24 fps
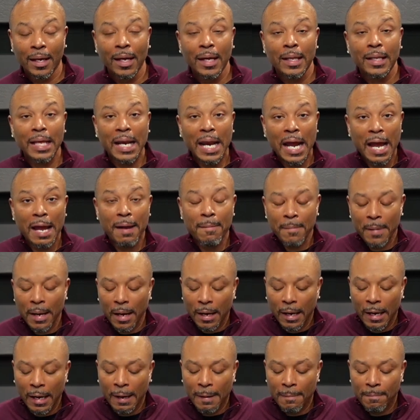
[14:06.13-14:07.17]
that I'm
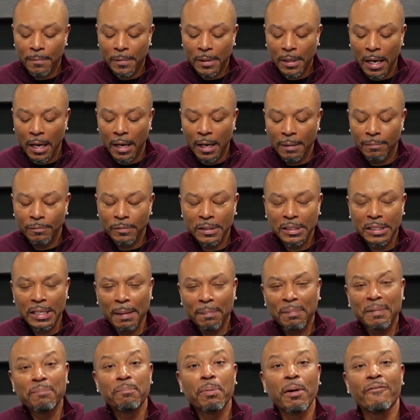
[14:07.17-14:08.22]

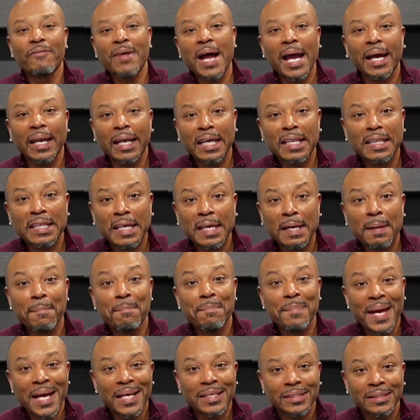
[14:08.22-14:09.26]
providing the
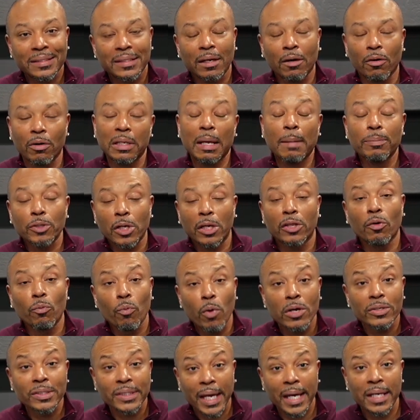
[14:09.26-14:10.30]

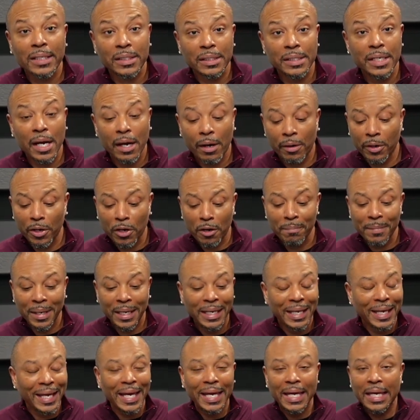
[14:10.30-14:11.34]
worst case scenario,
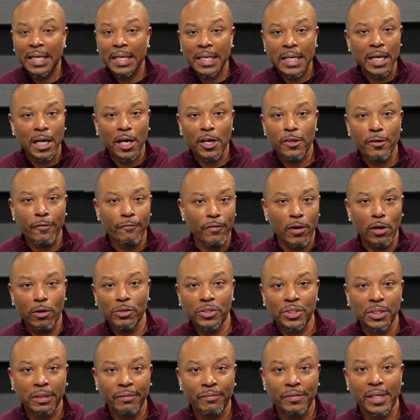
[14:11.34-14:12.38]
meaning any other
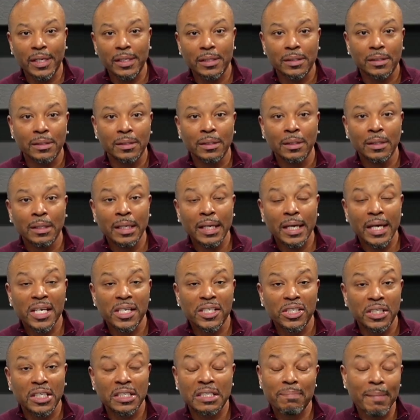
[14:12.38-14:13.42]
version of this,
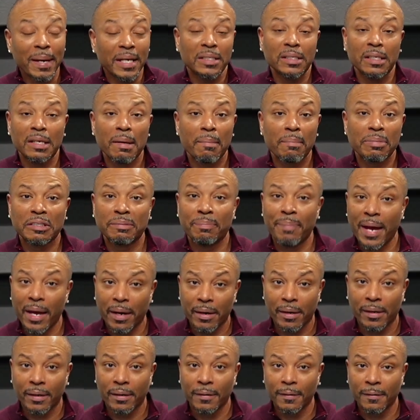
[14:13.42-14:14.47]
it just makes the numbers
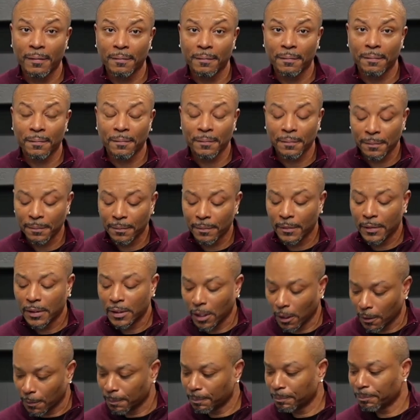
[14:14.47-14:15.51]
better.
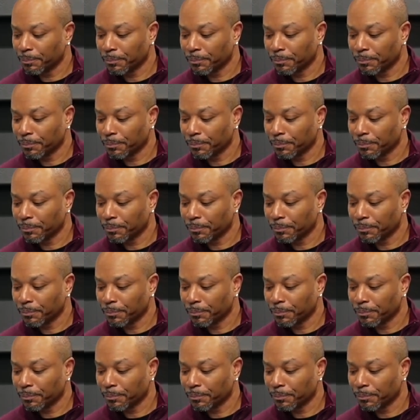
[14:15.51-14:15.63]
So